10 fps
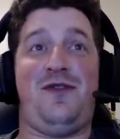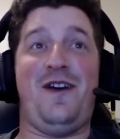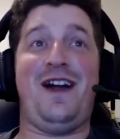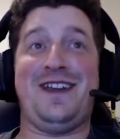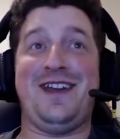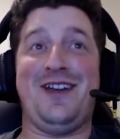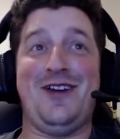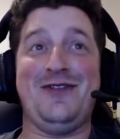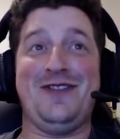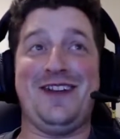Fucking
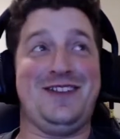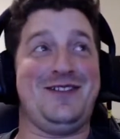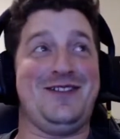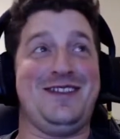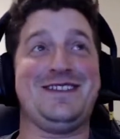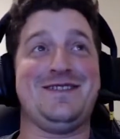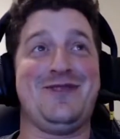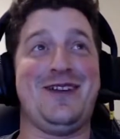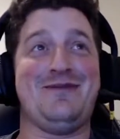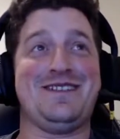oath they do. This is
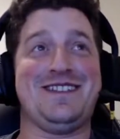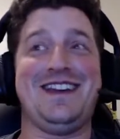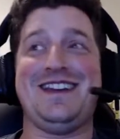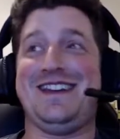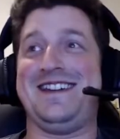what I'm saying.